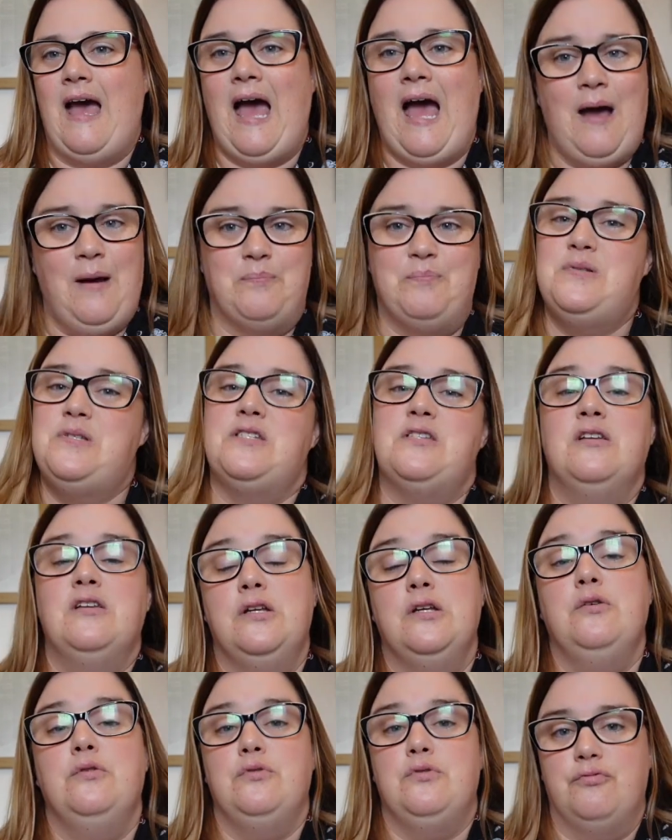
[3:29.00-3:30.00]

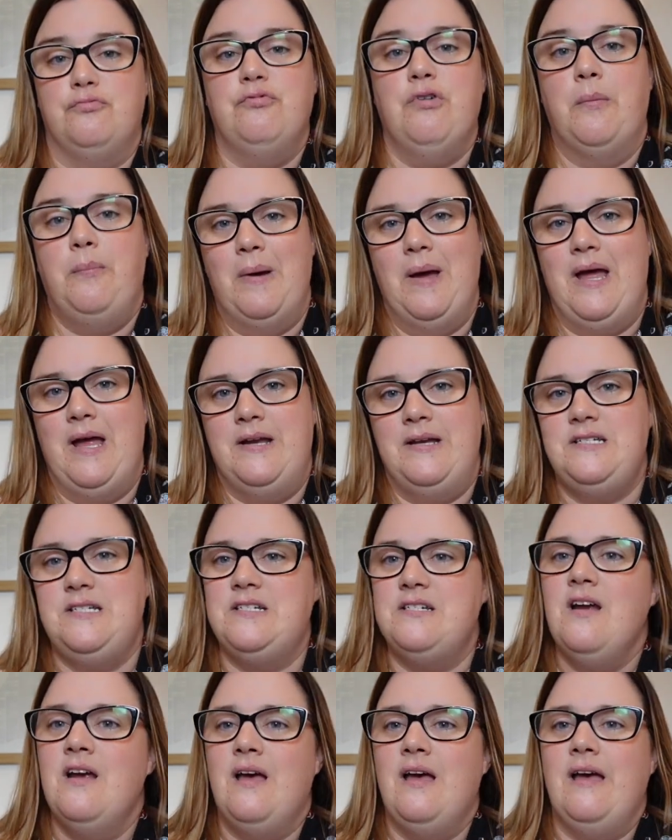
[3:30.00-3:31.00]
absolute
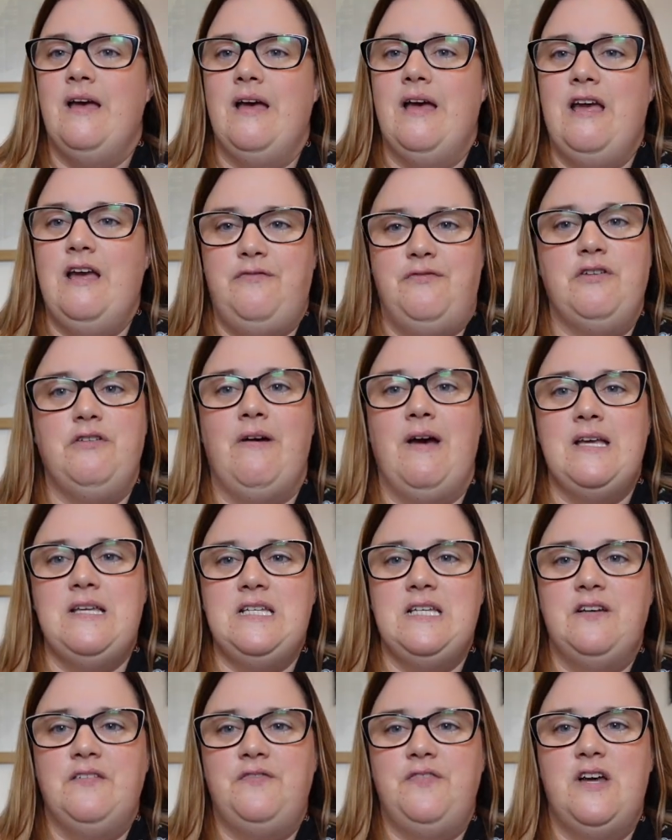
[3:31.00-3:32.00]
rubbish. If you're
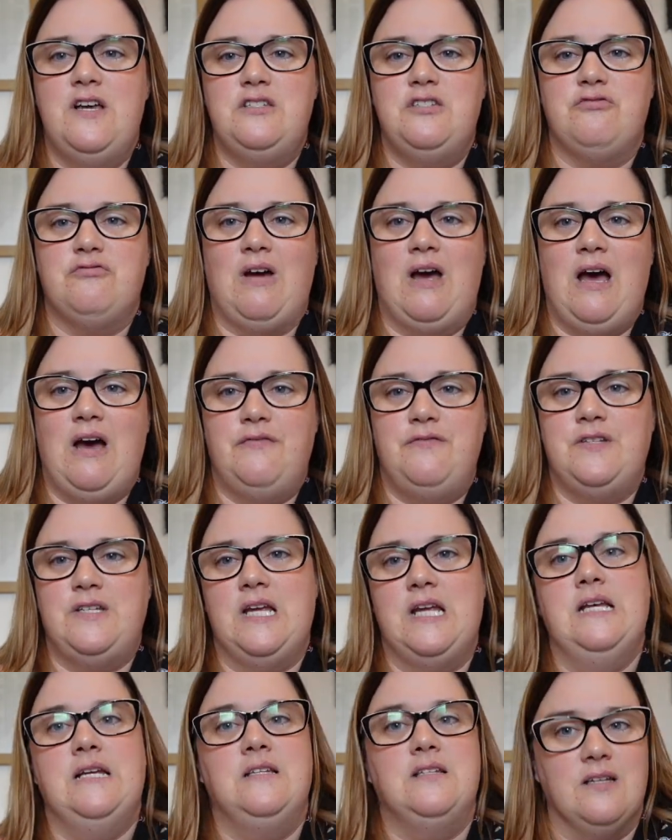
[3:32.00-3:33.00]
writing a first
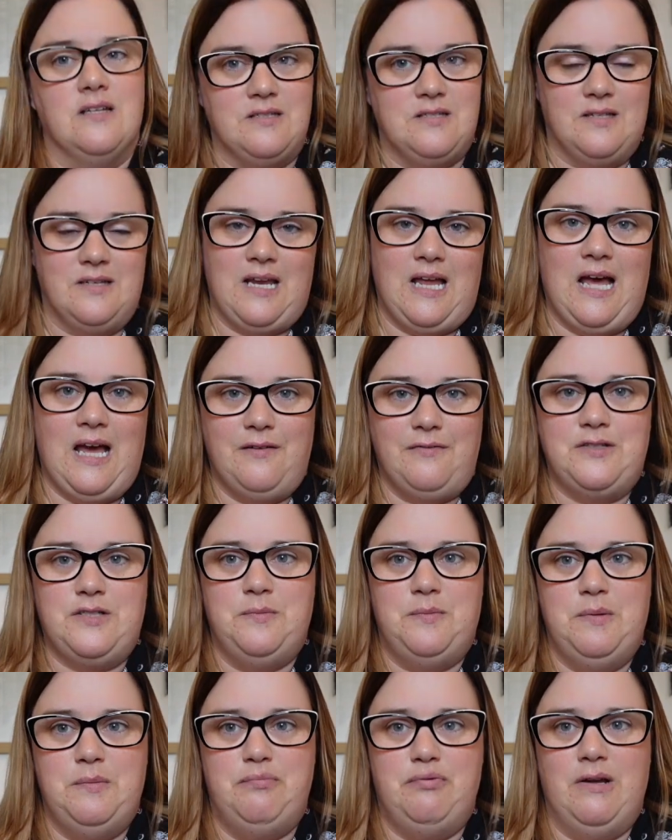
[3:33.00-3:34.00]
draft, it doesn't have
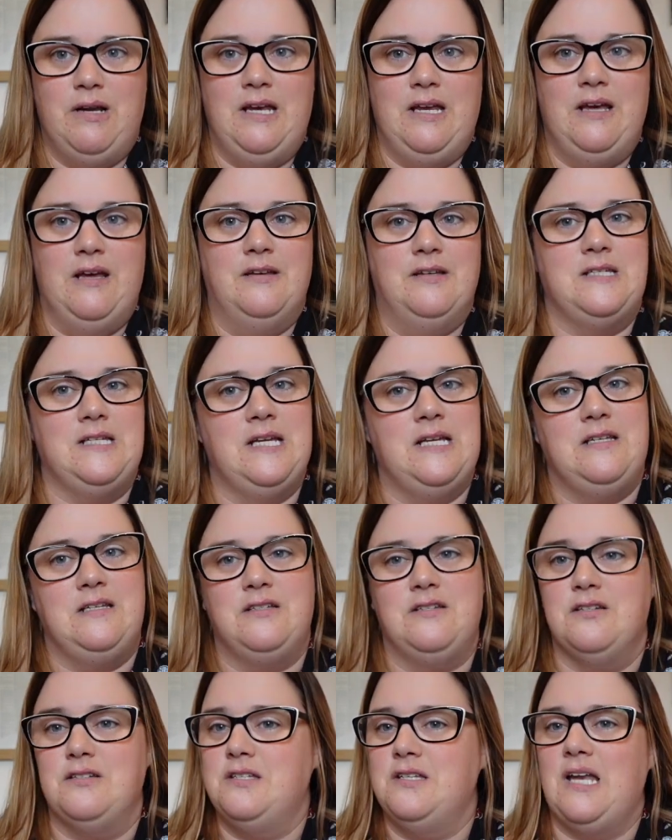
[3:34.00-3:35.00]
to be brilliant.
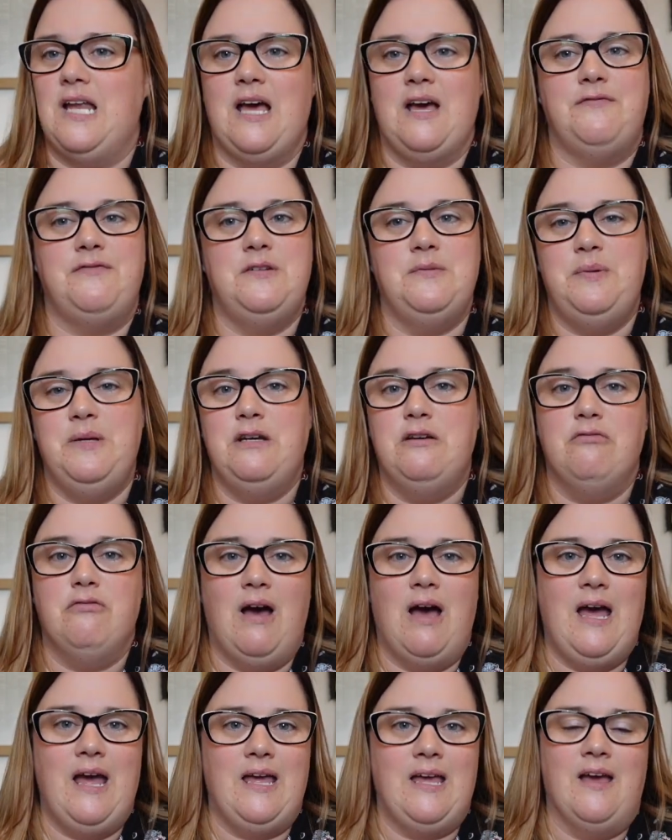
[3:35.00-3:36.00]
It doesn't have to be
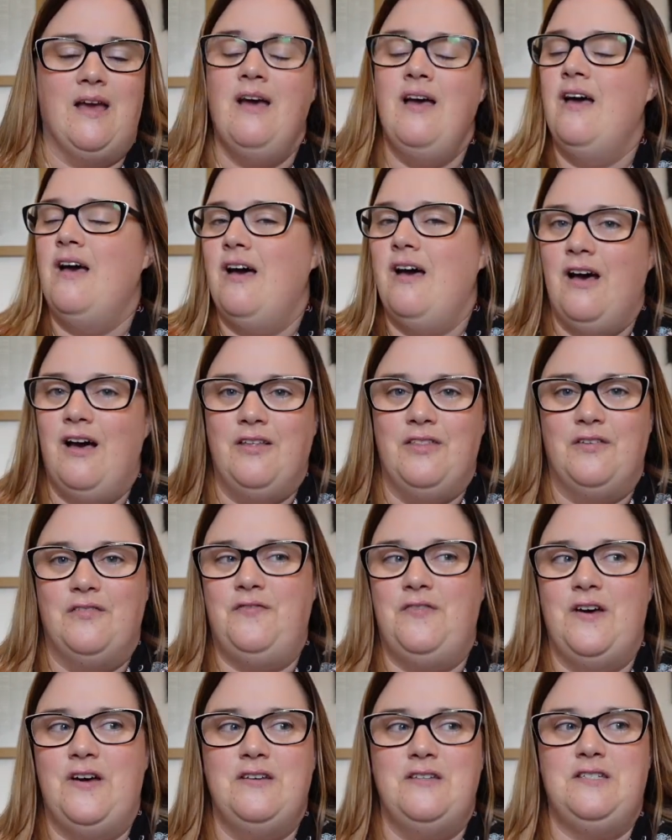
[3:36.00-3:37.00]
great at the
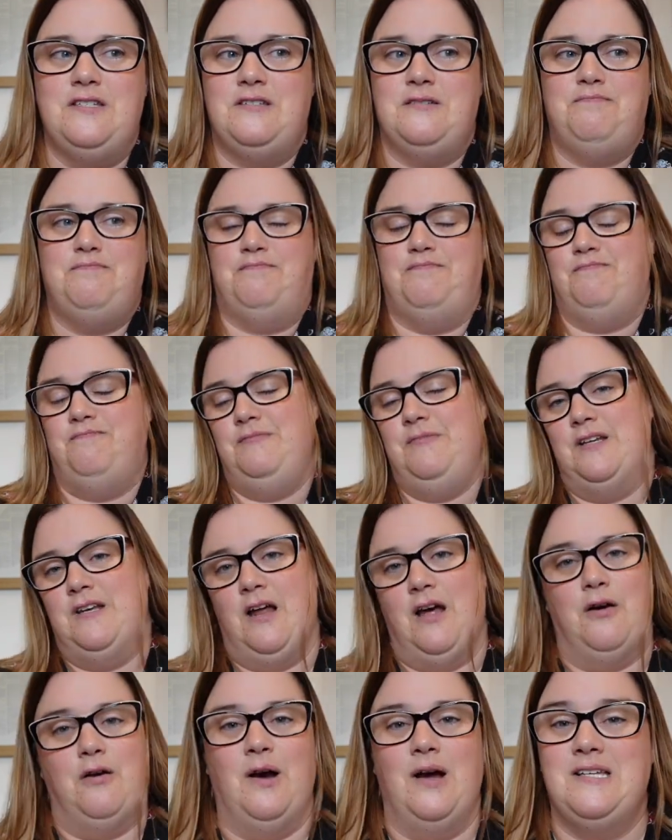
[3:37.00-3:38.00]
first,
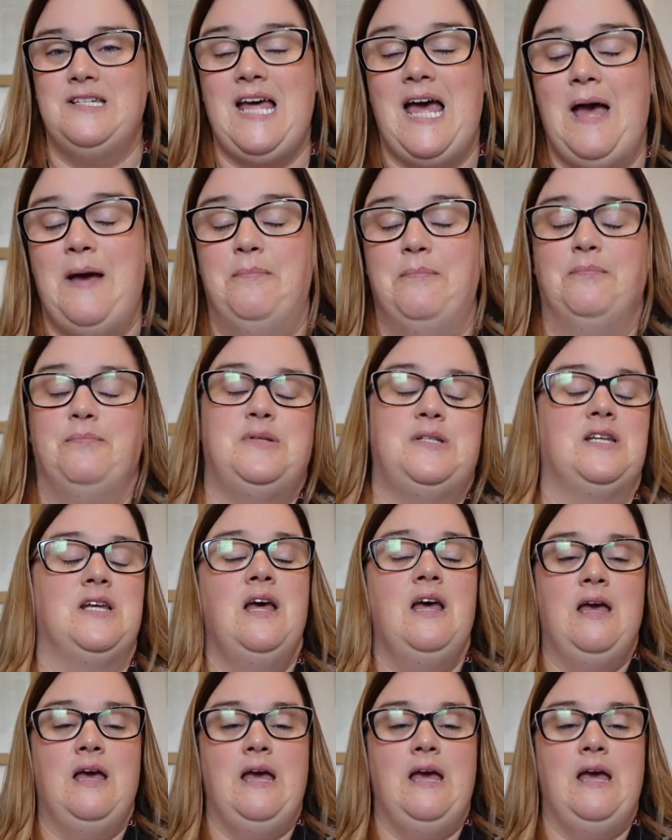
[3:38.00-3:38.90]
attempt.